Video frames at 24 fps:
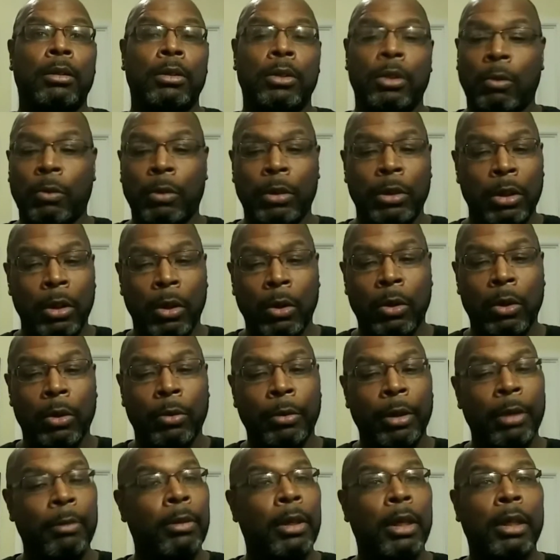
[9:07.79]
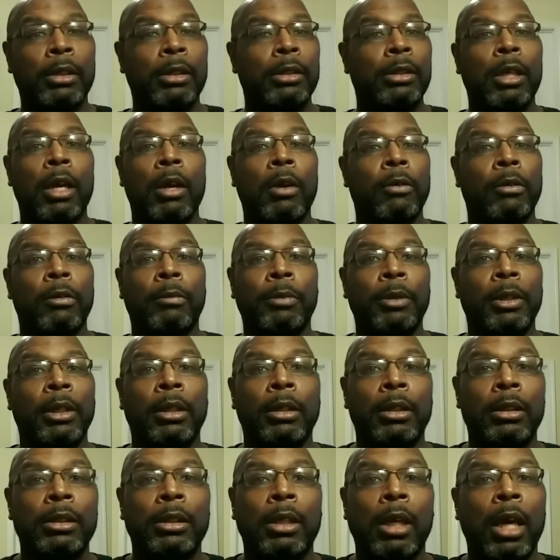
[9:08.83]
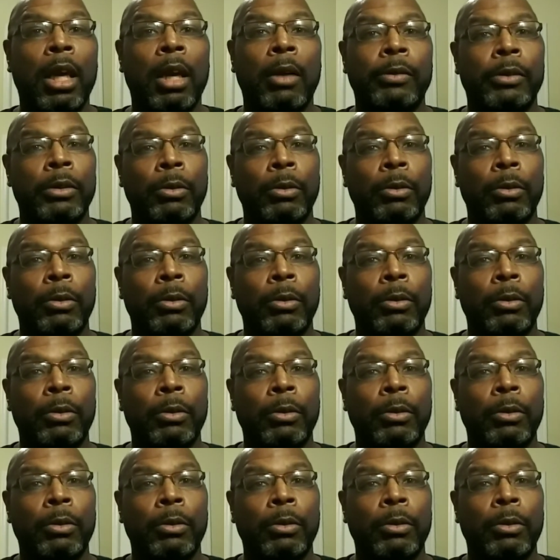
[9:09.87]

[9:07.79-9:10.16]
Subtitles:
So we know Kareem Hunt is not going to be in this game.